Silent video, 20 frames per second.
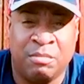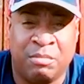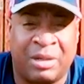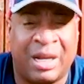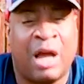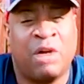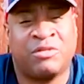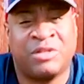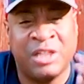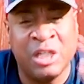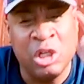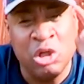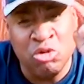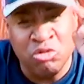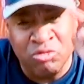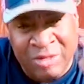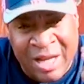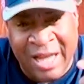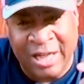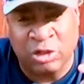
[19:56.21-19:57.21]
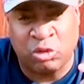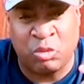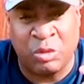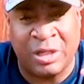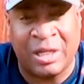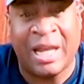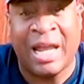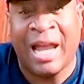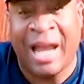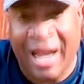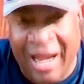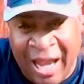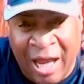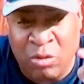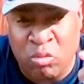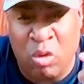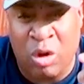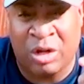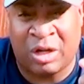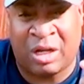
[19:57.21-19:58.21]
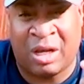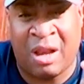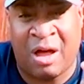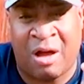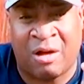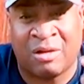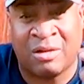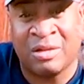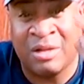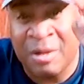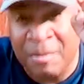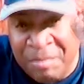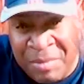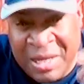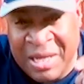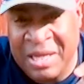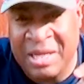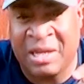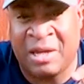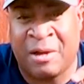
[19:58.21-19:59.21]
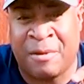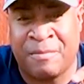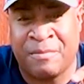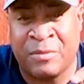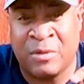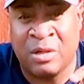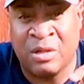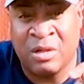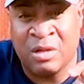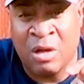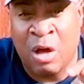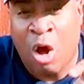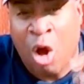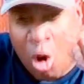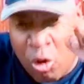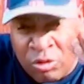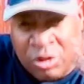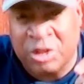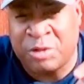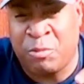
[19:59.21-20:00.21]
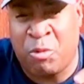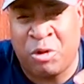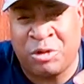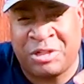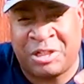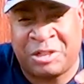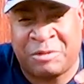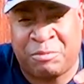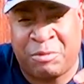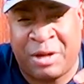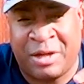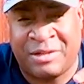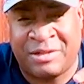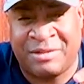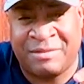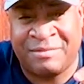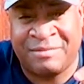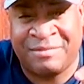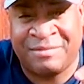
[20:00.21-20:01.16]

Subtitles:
But I'll see you next week at 1 o'clock p.m. on the Sports Express.